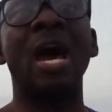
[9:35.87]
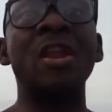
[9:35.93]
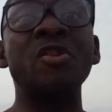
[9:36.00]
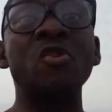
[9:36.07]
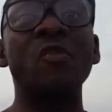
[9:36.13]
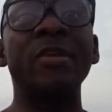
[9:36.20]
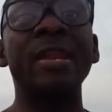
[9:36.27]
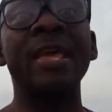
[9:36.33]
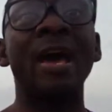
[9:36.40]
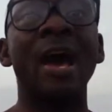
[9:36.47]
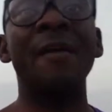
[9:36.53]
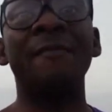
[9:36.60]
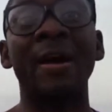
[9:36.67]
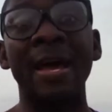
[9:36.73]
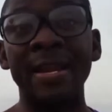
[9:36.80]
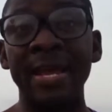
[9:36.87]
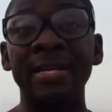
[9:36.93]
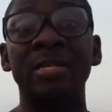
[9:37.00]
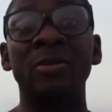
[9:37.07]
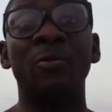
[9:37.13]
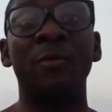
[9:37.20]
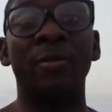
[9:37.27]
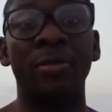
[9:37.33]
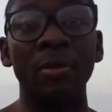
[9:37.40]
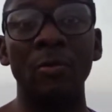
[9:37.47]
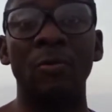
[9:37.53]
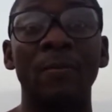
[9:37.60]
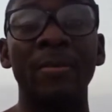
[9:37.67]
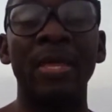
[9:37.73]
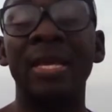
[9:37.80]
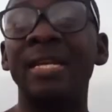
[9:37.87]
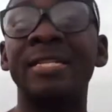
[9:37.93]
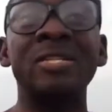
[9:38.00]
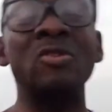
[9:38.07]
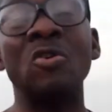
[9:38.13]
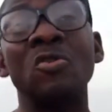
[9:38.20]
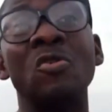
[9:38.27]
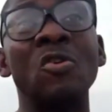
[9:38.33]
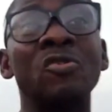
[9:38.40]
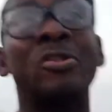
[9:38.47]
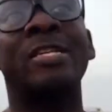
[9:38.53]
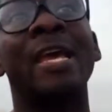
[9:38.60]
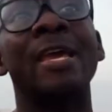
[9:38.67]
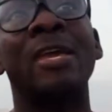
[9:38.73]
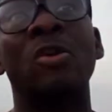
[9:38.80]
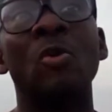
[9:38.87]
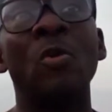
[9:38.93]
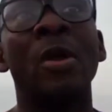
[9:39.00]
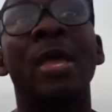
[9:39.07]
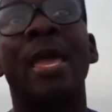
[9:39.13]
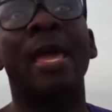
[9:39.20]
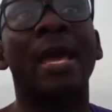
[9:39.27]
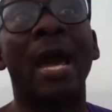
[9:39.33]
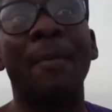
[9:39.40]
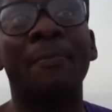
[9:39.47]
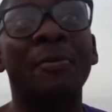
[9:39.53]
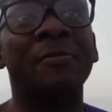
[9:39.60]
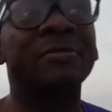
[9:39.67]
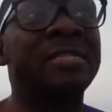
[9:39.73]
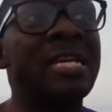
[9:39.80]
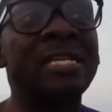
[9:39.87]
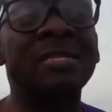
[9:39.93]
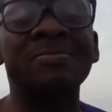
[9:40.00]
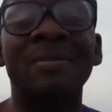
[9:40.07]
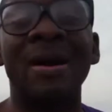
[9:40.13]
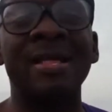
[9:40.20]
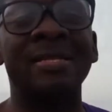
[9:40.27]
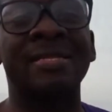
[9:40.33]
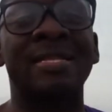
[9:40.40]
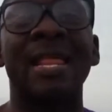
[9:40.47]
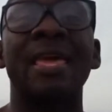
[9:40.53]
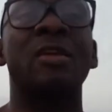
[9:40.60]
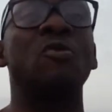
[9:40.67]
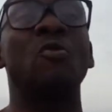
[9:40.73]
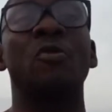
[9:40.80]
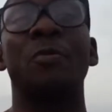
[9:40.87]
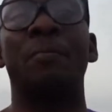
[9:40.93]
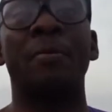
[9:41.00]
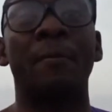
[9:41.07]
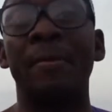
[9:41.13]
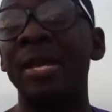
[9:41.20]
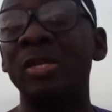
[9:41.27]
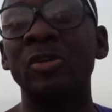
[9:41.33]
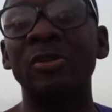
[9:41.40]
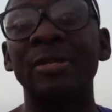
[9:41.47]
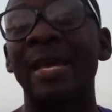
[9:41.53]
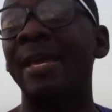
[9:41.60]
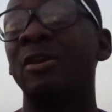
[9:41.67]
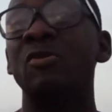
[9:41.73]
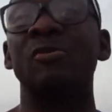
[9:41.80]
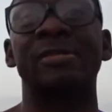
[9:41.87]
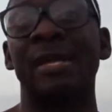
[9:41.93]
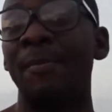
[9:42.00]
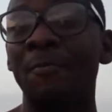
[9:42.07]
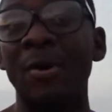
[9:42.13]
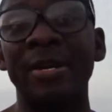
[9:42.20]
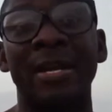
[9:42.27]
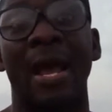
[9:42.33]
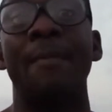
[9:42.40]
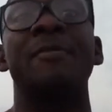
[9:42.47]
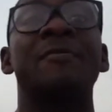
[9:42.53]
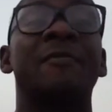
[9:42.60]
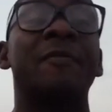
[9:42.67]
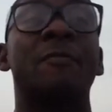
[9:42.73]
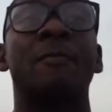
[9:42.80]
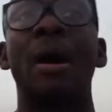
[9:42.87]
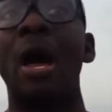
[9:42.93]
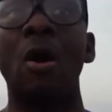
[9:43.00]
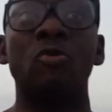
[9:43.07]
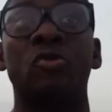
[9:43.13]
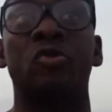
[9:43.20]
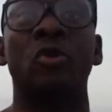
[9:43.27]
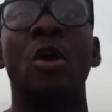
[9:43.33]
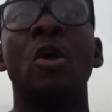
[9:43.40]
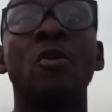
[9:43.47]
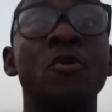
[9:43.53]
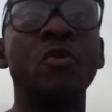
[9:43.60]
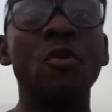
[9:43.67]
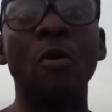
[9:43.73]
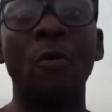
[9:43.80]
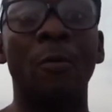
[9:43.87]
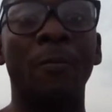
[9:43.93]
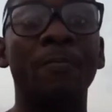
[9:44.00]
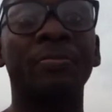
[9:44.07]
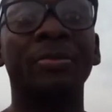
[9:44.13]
and you already have an ID with you, it is not going to take you a couple of 6 months like you're on probation, like you're someone coming from out. No,